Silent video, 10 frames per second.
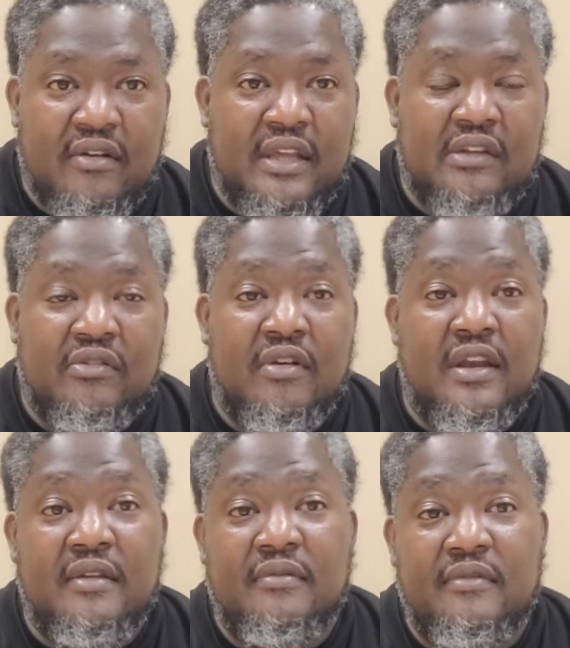that
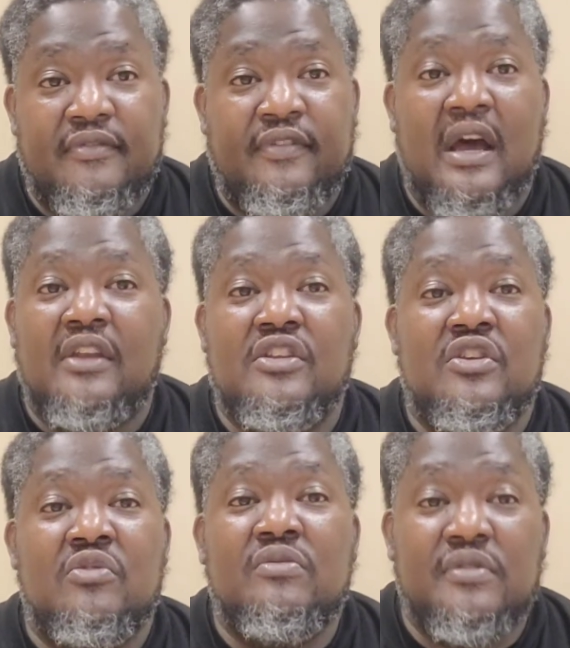credit. The Father
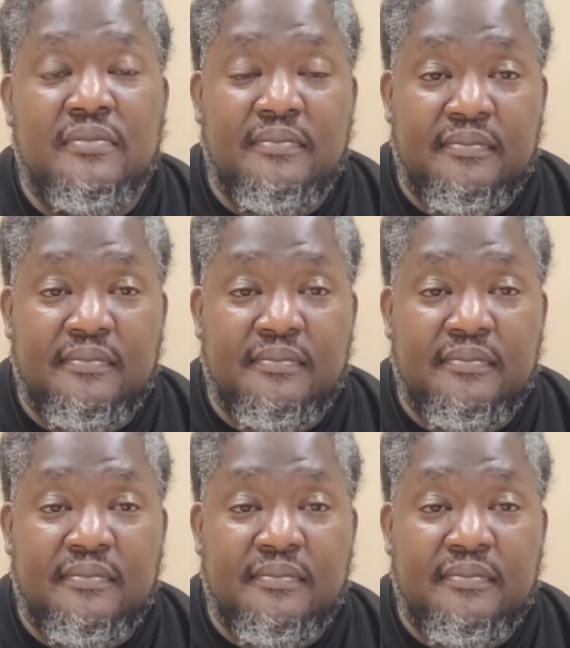use him,